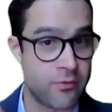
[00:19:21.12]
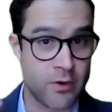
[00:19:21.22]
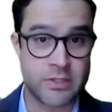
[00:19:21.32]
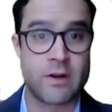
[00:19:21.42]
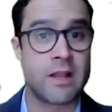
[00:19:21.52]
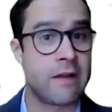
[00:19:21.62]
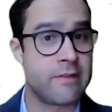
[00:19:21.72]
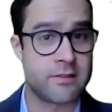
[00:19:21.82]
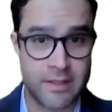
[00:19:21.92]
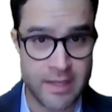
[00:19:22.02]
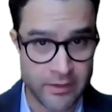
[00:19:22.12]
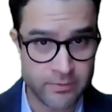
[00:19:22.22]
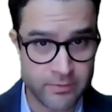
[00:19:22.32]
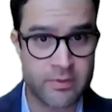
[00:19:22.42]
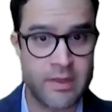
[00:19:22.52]
first of all, obviously,
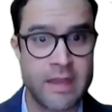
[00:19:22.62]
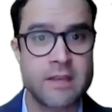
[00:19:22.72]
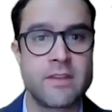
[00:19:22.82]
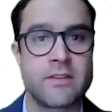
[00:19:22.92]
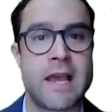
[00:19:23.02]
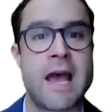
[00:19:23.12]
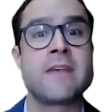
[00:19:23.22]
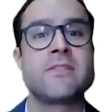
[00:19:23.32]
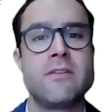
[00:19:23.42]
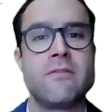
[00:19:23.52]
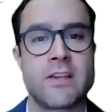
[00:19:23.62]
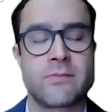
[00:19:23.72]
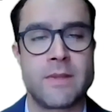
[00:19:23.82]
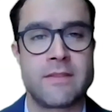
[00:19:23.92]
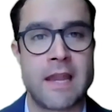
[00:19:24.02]
yes, think of this as an
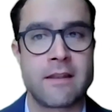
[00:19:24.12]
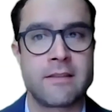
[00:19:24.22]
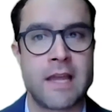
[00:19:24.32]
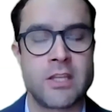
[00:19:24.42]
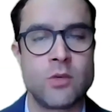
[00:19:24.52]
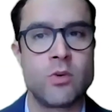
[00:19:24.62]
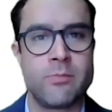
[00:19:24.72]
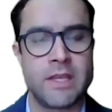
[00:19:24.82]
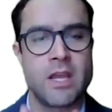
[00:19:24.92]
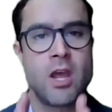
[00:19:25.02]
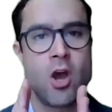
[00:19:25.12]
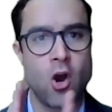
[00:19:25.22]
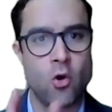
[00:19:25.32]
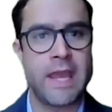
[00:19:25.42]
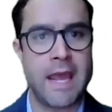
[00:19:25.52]
investment that you would be
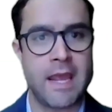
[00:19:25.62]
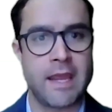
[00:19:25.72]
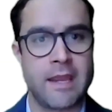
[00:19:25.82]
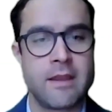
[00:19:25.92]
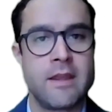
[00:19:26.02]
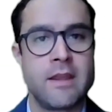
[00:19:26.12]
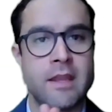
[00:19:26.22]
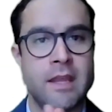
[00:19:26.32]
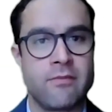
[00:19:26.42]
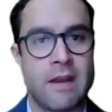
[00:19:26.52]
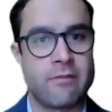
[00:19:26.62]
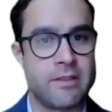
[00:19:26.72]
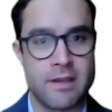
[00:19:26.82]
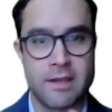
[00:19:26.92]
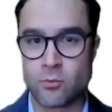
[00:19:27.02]
okay if
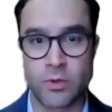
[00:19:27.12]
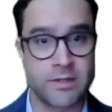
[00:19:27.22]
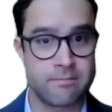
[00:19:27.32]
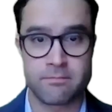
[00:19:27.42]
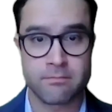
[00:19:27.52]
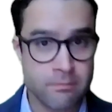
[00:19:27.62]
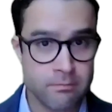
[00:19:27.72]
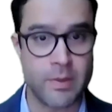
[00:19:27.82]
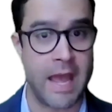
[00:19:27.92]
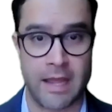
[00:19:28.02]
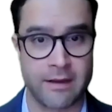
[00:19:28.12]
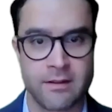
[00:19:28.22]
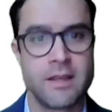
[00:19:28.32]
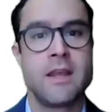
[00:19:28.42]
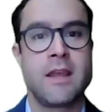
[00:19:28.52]
everything went
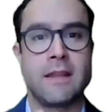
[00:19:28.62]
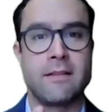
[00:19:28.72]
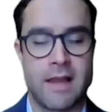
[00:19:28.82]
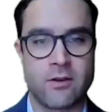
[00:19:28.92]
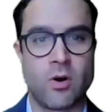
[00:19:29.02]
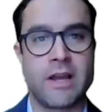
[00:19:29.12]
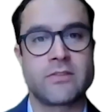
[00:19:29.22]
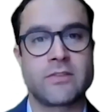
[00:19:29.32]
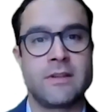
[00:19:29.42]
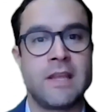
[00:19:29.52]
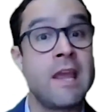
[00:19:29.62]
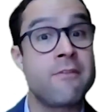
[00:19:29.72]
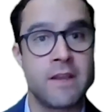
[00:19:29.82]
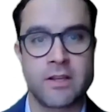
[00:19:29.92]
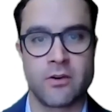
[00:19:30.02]
bad. And likewise,
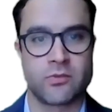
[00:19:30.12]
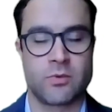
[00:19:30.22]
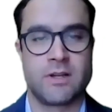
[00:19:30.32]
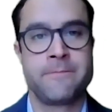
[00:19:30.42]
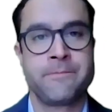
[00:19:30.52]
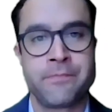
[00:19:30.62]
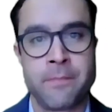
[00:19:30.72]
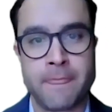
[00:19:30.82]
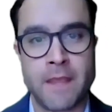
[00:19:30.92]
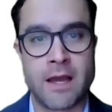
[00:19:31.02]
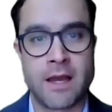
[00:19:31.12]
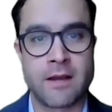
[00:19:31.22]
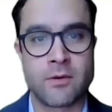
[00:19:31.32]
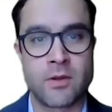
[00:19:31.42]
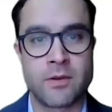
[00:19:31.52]
if it goes well,
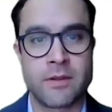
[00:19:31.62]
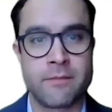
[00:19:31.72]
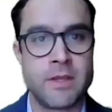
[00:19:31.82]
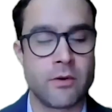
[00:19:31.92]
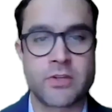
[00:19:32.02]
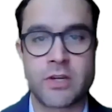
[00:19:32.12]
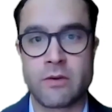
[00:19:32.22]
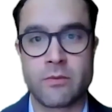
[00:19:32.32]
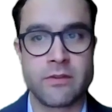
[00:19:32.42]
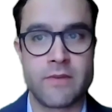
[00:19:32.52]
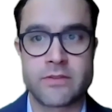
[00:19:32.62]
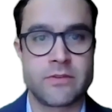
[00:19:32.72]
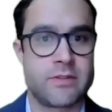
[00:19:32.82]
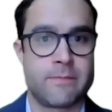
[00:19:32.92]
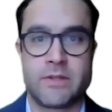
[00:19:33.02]
sharing with
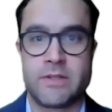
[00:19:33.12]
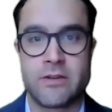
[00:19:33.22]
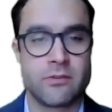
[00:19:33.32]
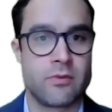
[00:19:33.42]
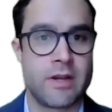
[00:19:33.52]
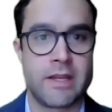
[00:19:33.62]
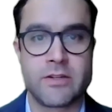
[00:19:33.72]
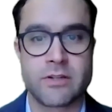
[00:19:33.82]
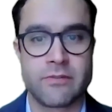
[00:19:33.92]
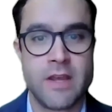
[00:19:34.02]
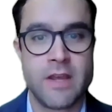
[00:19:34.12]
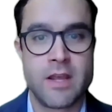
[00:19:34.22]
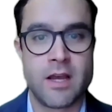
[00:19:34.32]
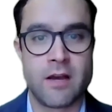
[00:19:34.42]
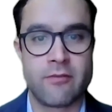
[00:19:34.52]
investors a potential range of
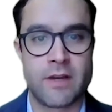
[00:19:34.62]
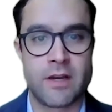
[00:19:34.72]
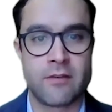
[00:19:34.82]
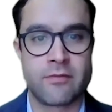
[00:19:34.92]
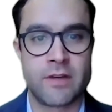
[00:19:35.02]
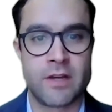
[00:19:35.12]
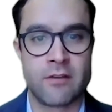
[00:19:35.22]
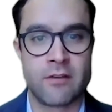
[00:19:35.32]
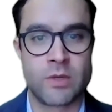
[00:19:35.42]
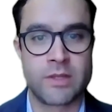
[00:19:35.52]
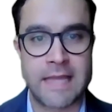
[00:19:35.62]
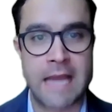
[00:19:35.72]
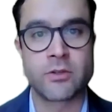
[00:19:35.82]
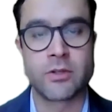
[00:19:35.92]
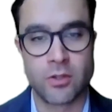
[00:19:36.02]
what
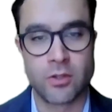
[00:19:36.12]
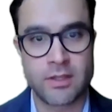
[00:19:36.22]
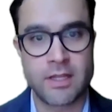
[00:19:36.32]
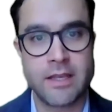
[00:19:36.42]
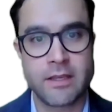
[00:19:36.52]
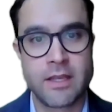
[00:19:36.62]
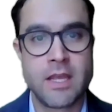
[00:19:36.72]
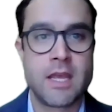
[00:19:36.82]
that could look like,